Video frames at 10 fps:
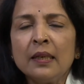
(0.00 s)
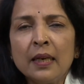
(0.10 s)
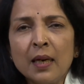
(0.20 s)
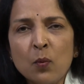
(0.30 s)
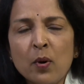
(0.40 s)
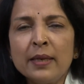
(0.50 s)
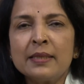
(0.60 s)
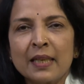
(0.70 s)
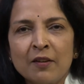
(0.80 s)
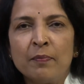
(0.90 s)
Avoid
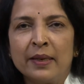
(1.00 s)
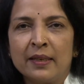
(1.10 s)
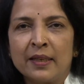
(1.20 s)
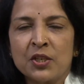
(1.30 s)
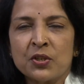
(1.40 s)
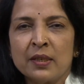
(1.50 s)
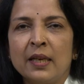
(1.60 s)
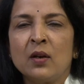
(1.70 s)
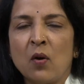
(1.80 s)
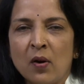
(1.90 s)
self-medication
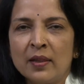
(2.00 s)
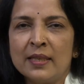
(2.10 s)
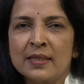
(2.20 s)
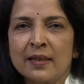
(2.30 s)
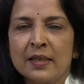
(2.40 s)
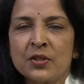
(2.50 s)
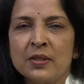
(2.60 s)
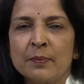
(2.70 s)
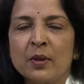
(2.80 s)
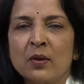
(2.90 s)
all these
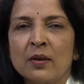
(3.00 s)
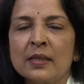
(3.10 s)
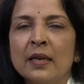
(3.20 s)
conditions, because